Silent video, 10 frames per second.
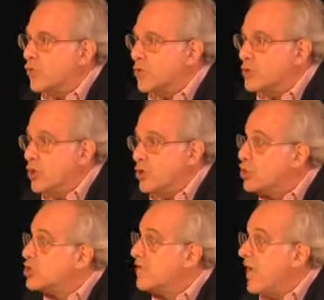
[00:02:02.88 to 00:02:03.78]
across
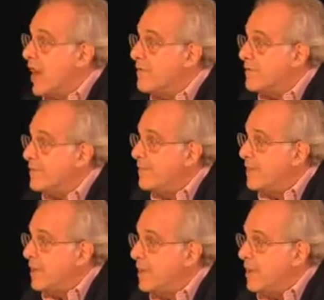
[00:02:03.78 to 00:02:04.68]
to survive.
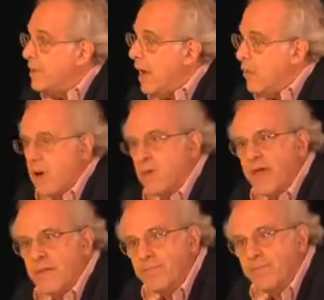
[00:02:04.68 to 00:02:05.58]
And where will
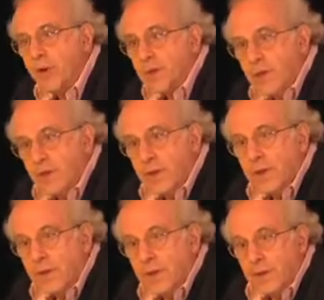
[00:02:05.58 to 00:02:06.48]
they be put?
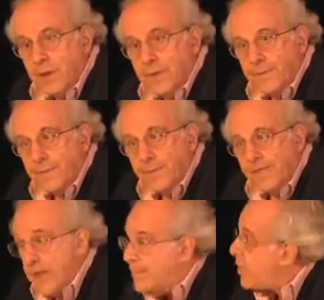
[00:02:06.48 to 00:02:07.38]

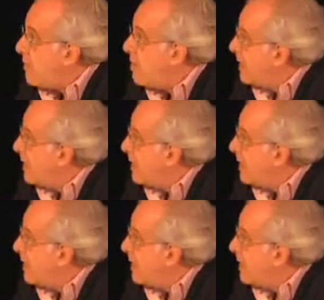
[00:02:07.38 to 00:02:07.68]
Same problem